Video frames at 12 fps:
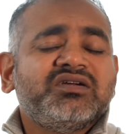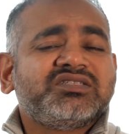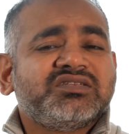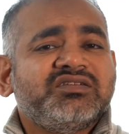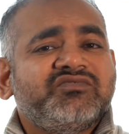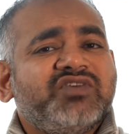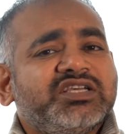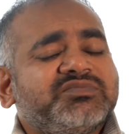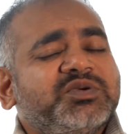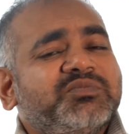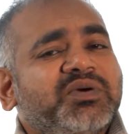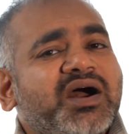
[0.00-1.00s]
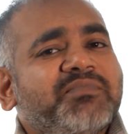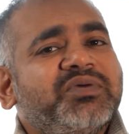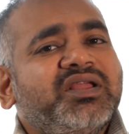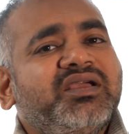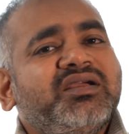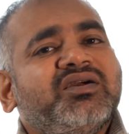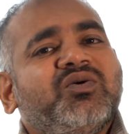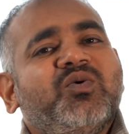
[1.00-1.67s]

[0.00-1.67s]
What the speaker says: it's an investment property